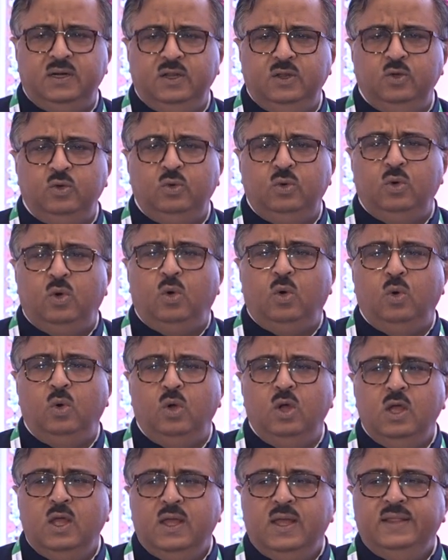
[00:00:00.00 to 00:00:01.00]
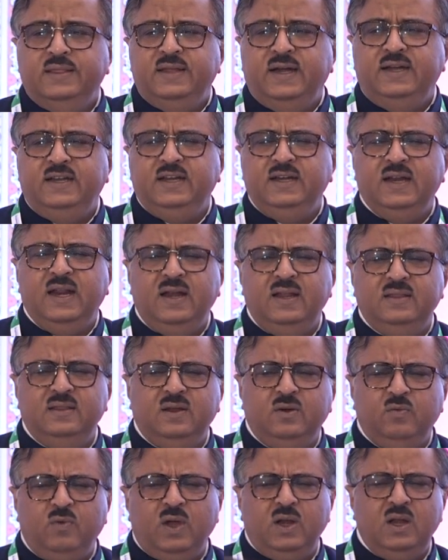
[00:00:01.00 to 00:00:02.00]
You know that in another
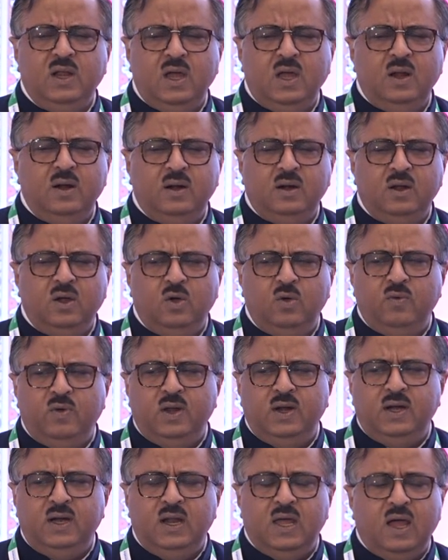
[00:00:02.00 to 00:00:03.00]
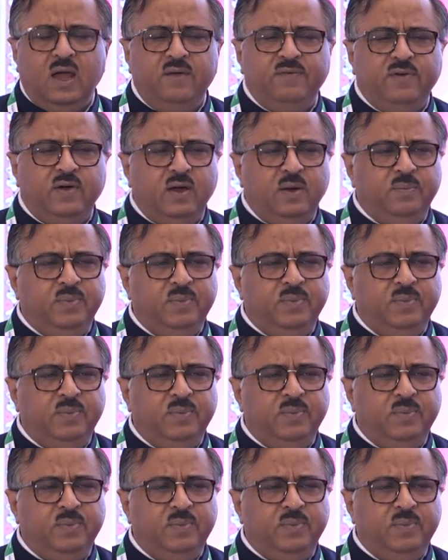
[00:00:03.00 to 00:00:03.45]
1 hour or 1.5 hour,